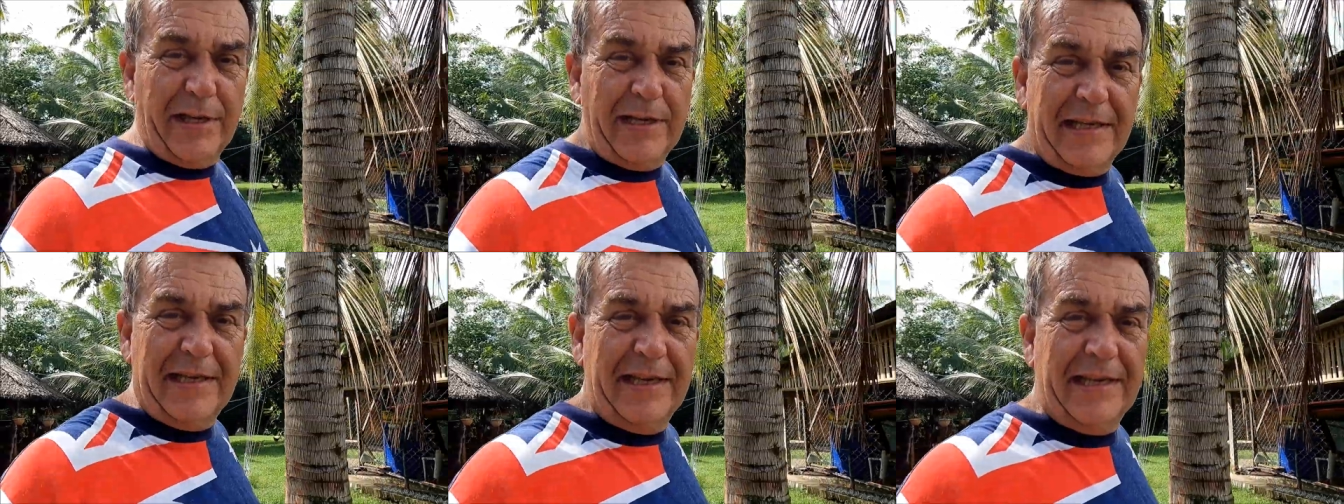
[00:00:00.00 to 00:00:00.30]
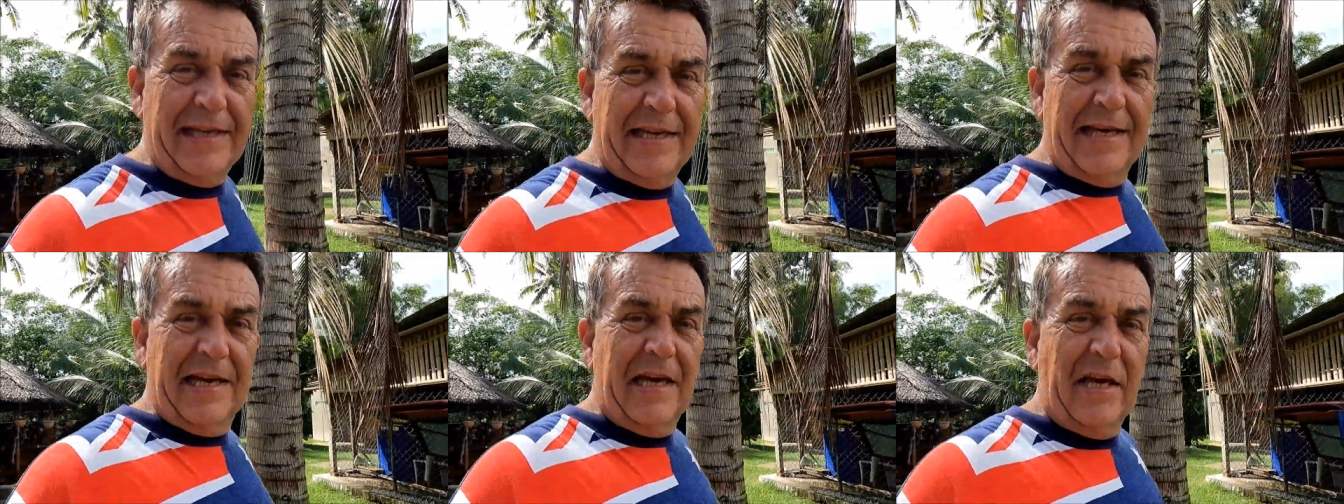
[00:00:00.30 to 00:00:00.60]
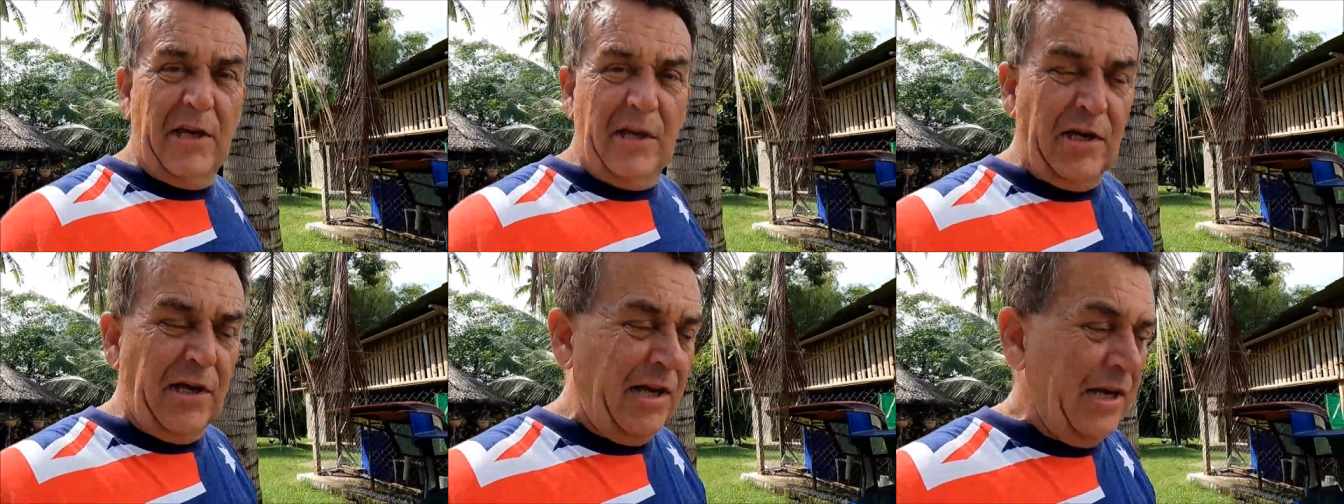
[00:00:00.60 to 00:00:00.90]
week,
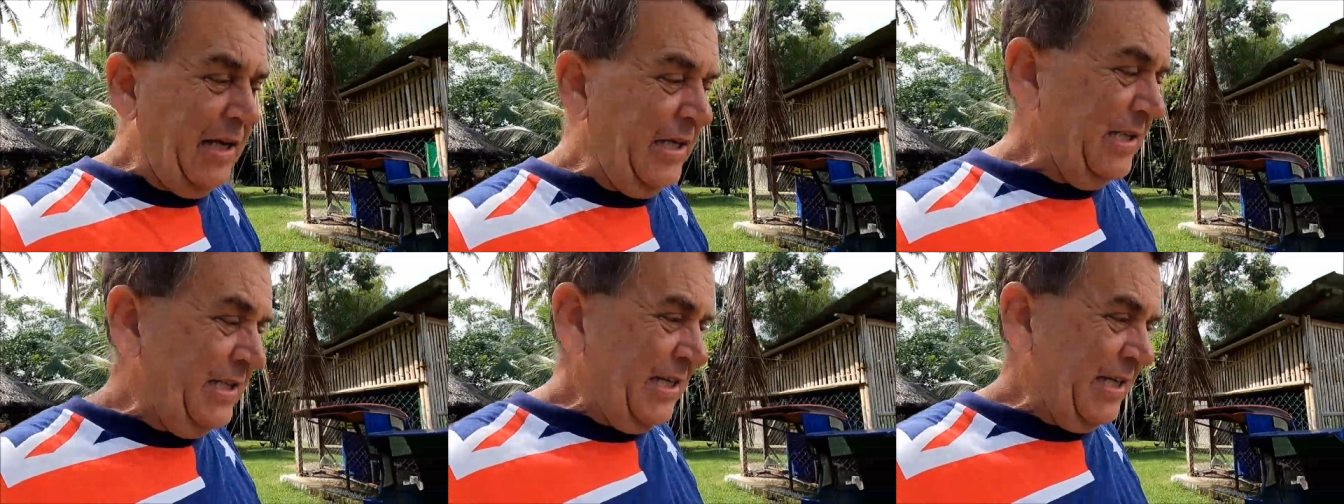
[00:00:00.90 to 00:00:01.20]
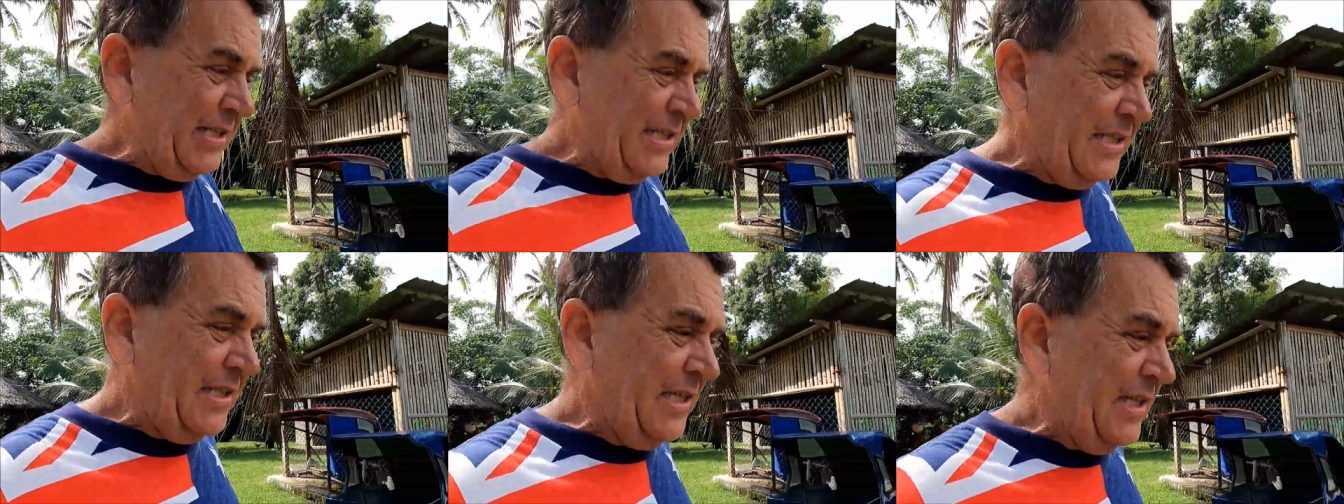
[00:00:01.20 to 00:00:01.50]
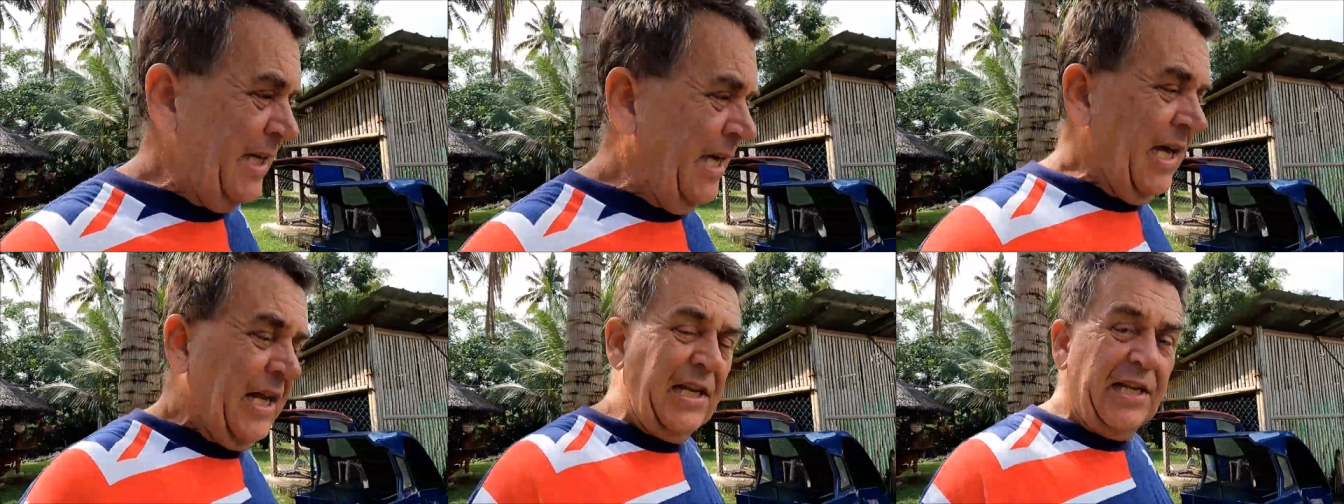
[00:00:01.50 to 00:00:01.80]

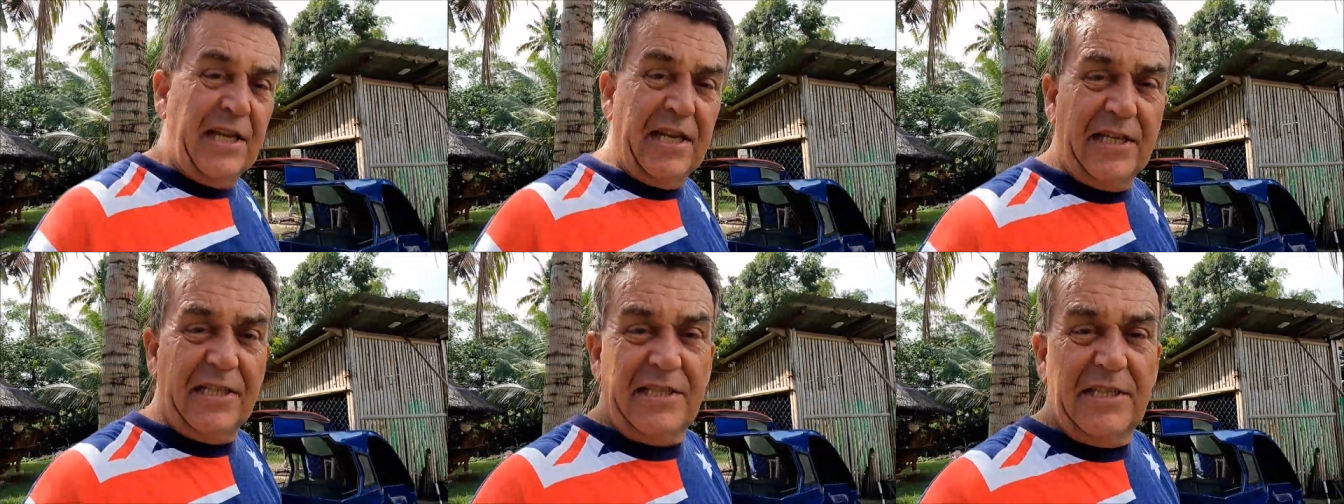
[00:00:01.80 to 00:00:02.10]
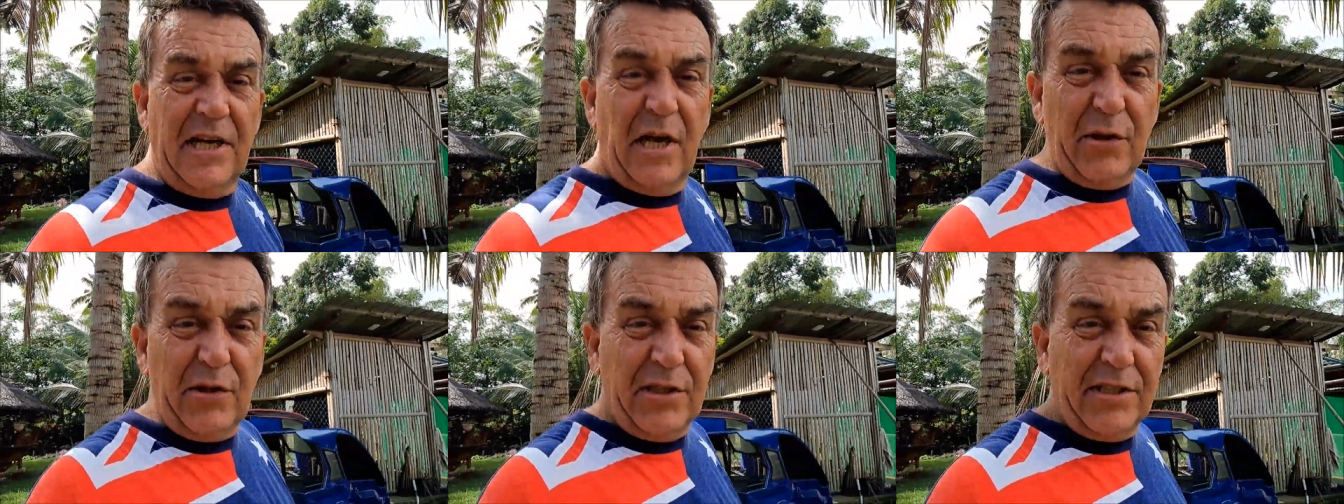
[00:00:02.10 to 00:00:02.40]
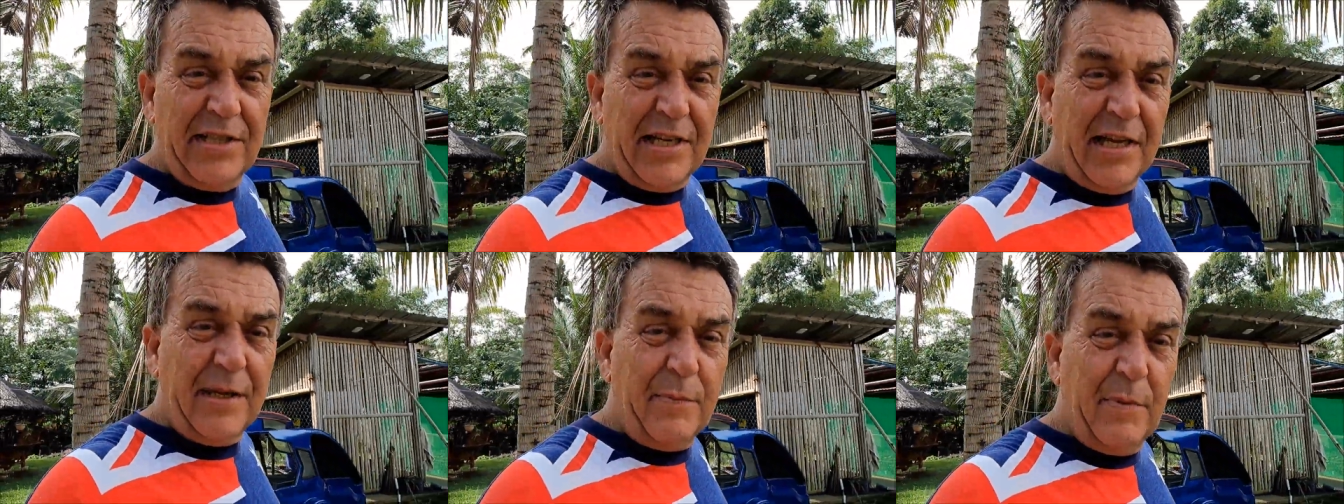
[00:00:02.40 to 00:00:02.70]
just let us know
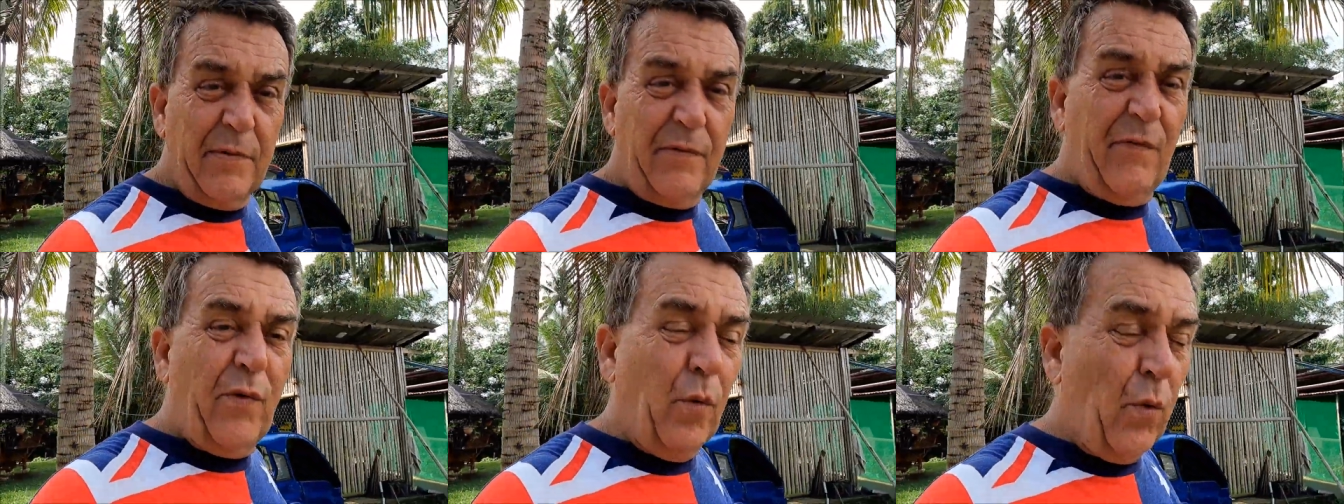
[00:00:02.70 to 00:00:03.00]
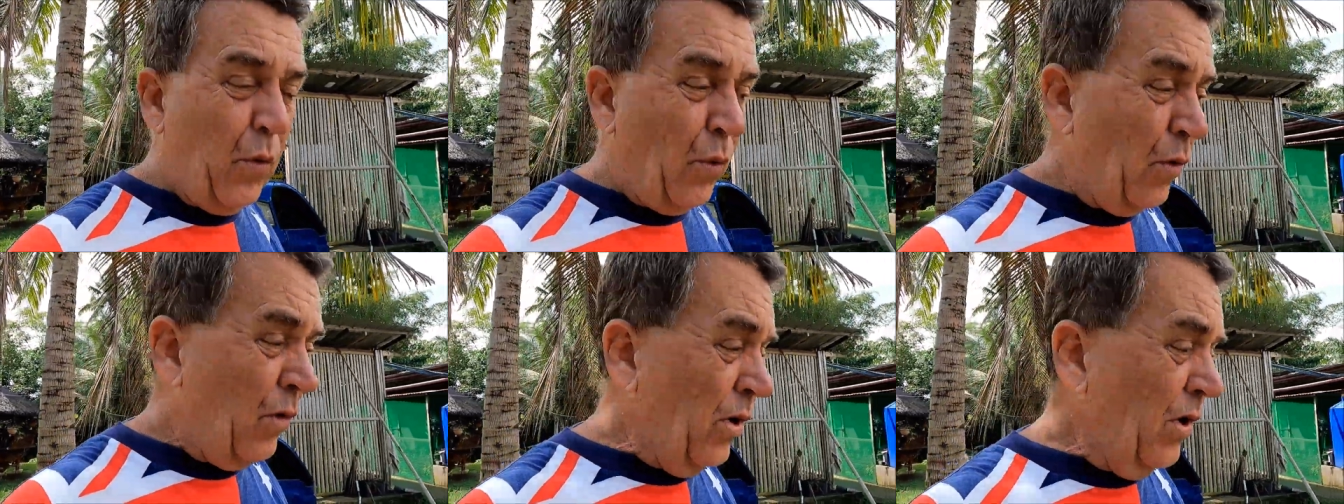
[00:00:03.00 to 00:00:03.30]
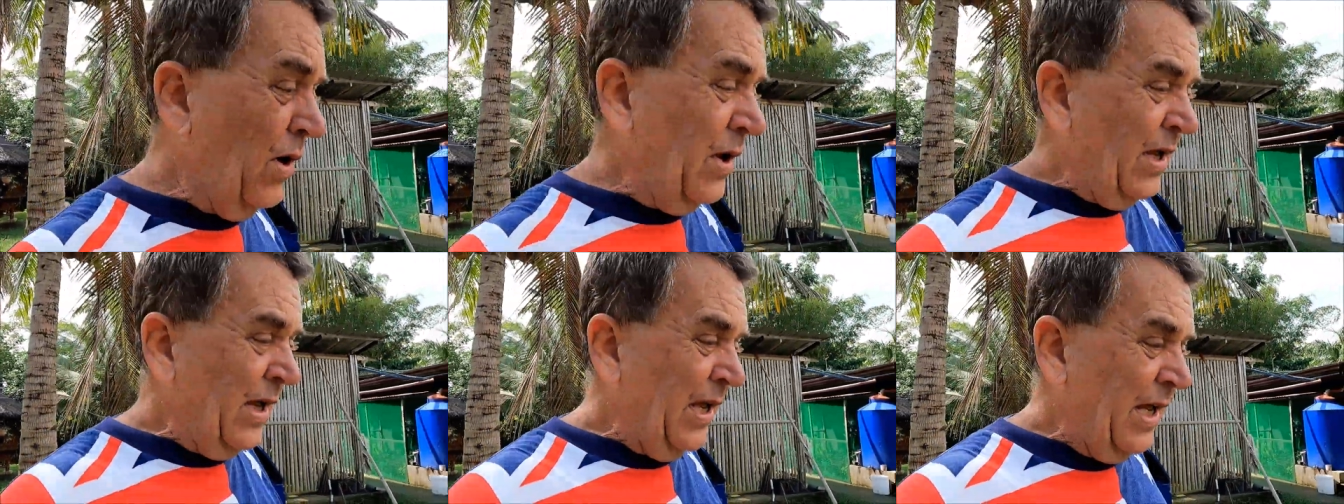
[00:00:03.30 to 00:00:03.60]
the day before.